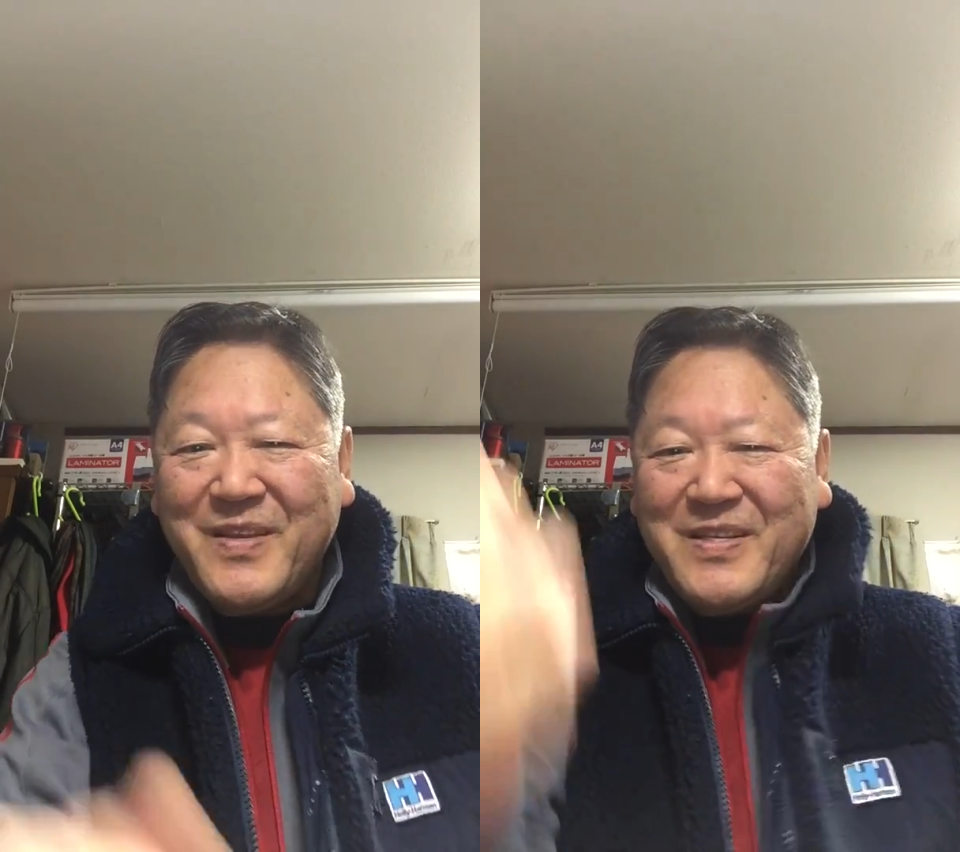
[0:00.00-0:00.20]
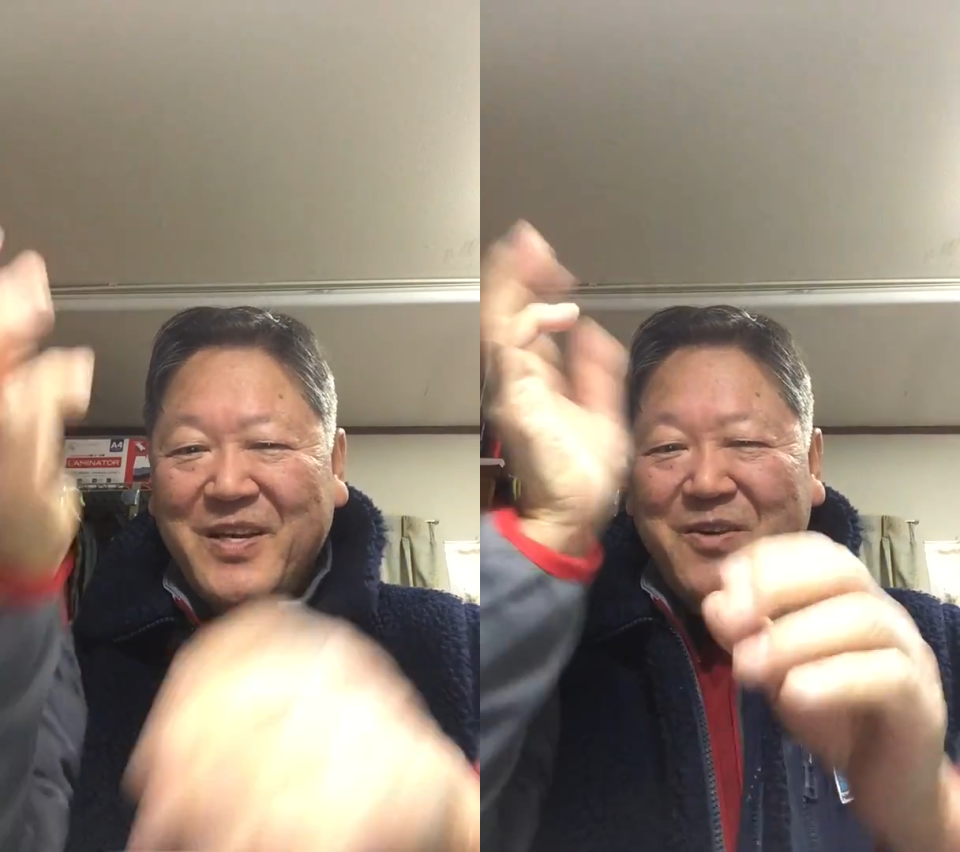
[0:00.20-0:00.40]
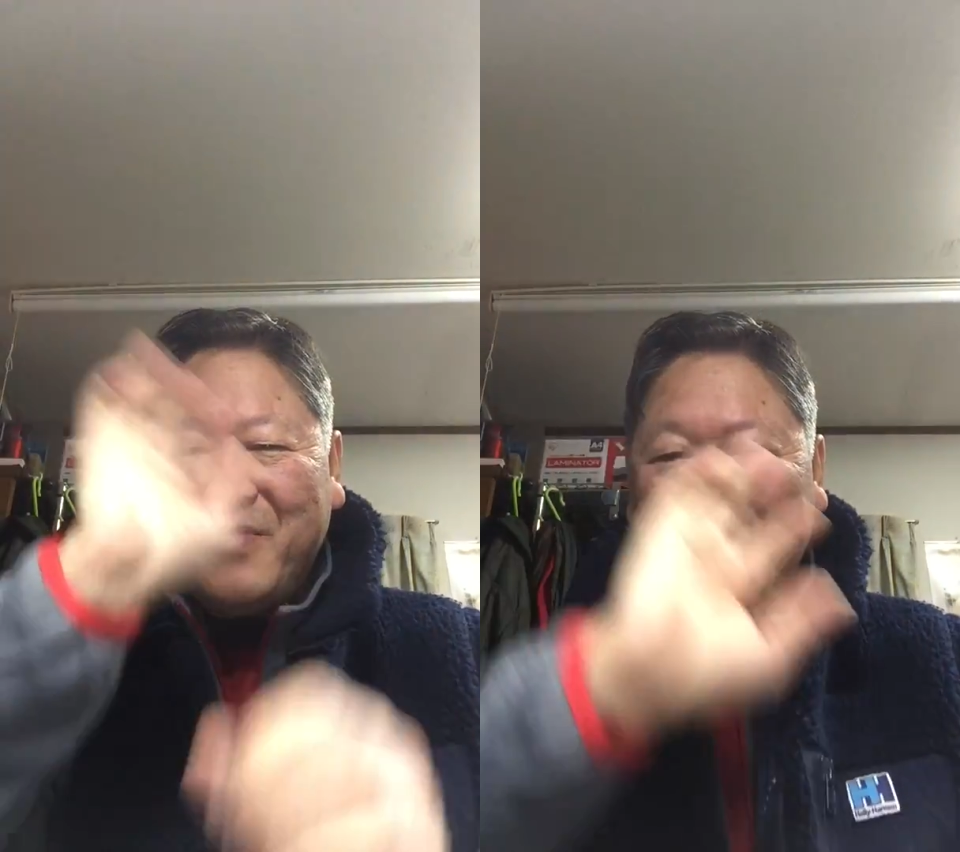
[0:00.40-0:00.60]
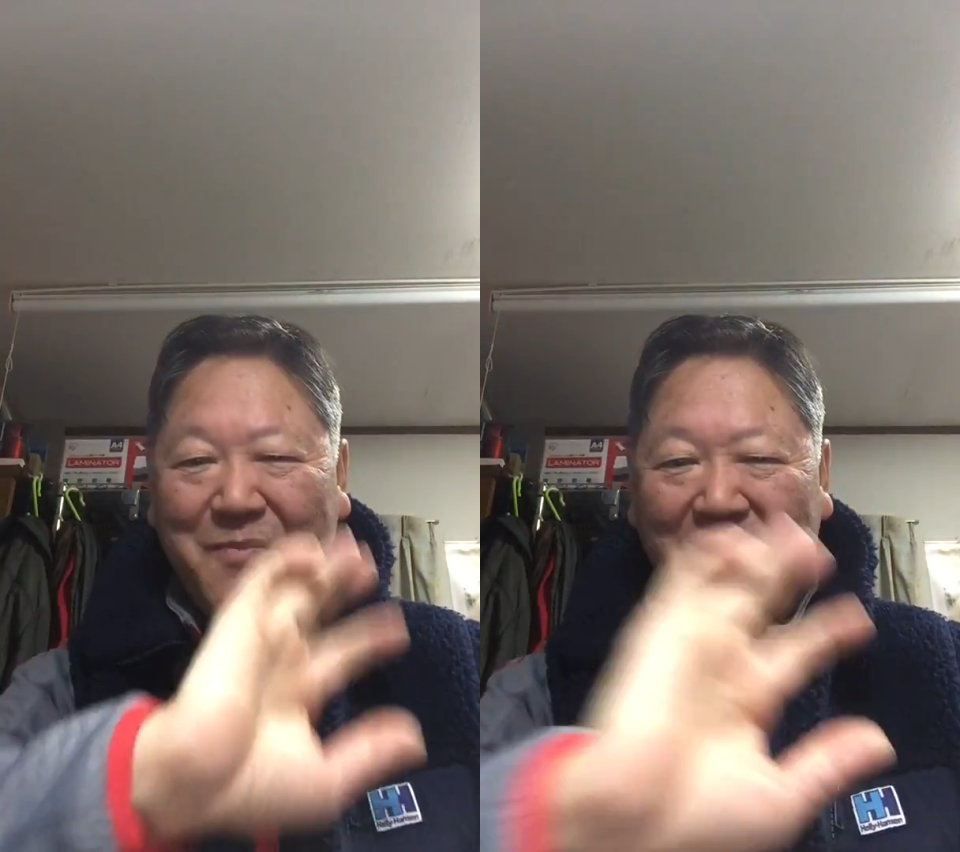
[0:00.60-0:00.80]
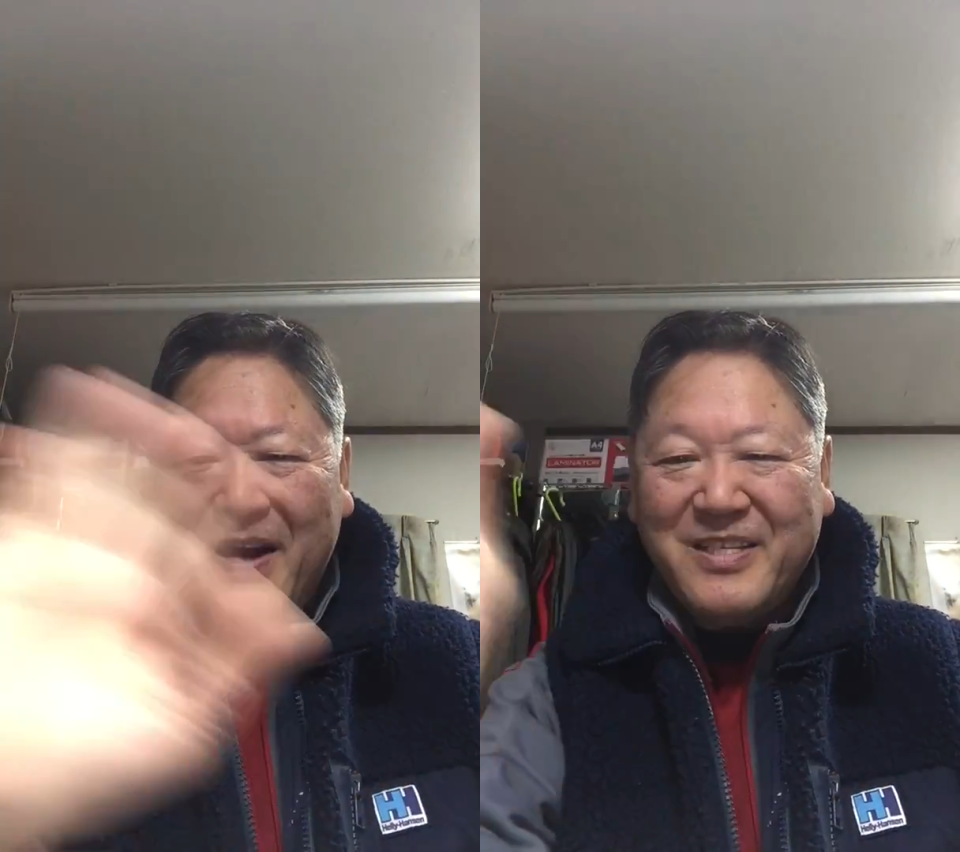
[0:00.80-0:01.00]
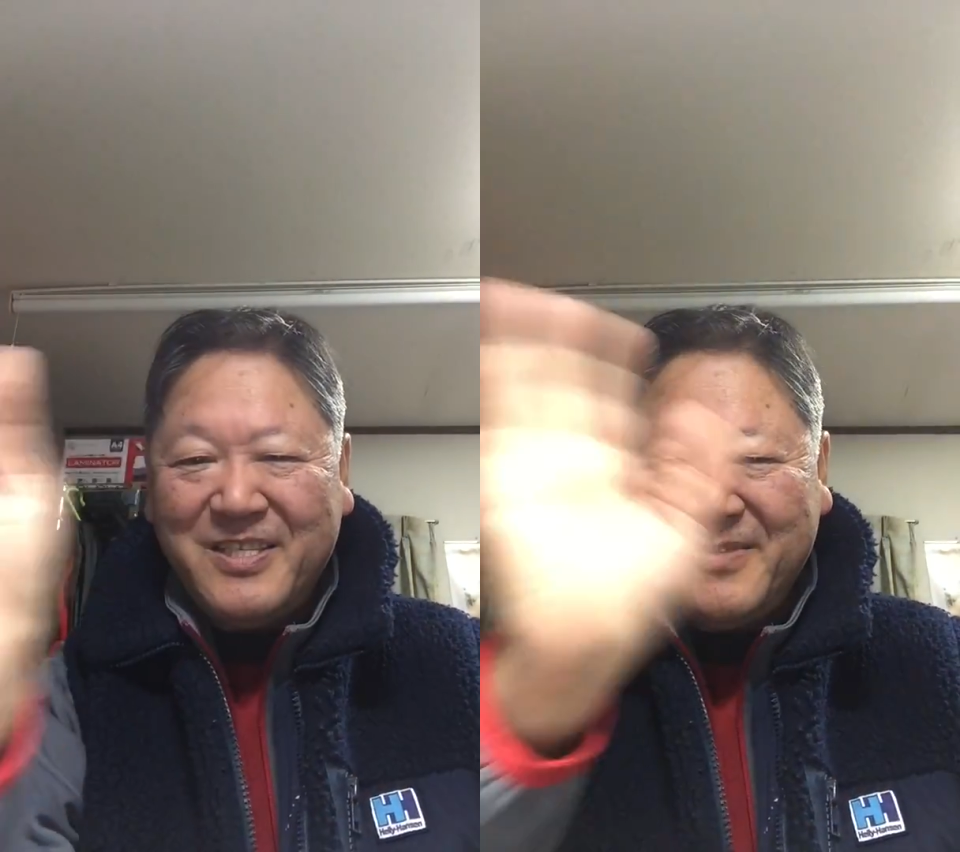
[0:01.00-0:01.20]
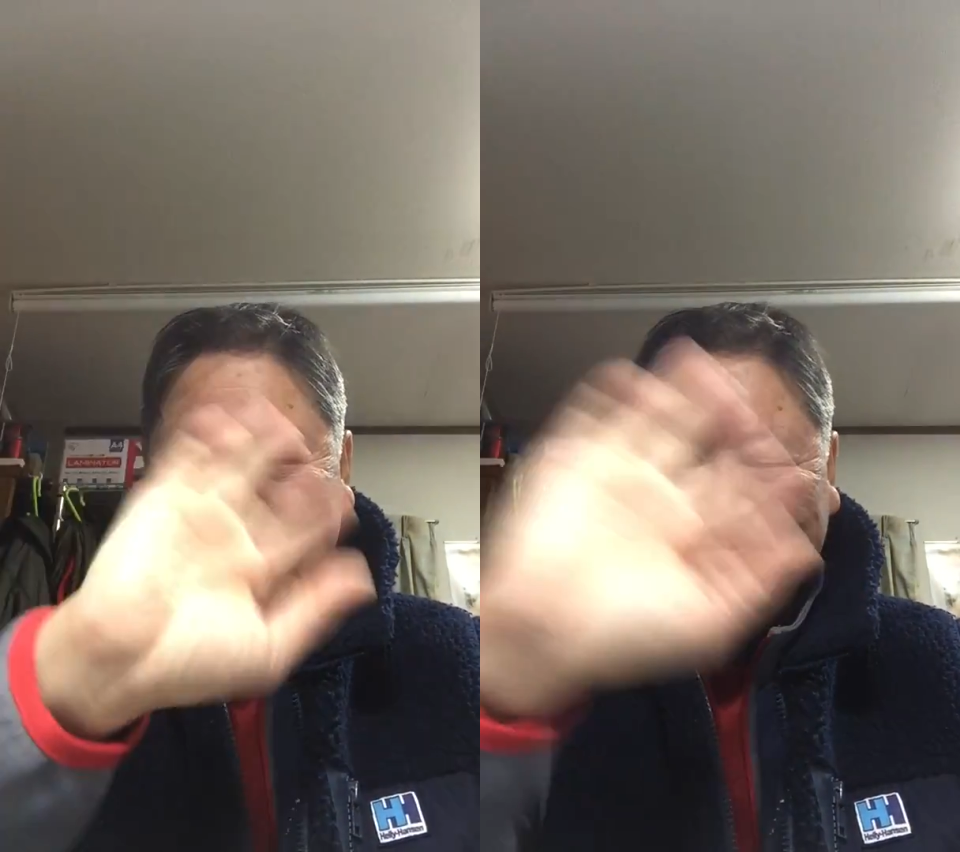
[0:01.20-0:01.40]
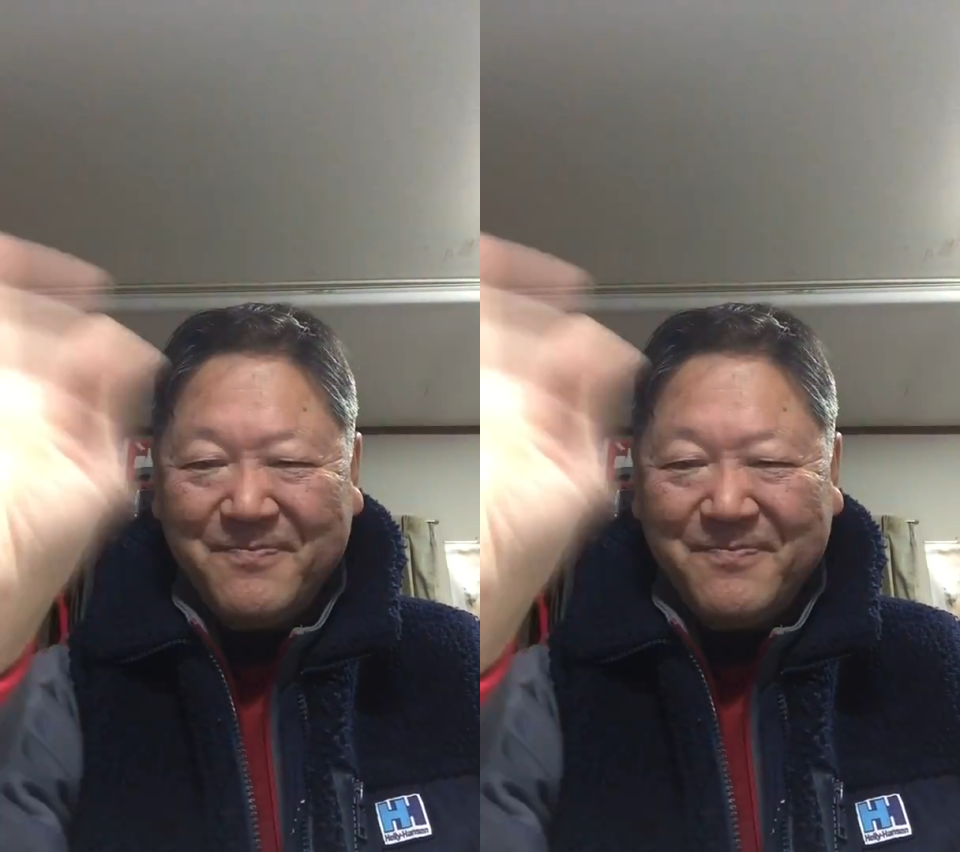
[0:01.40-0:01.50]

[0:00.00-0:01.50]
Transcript: Thank you very much.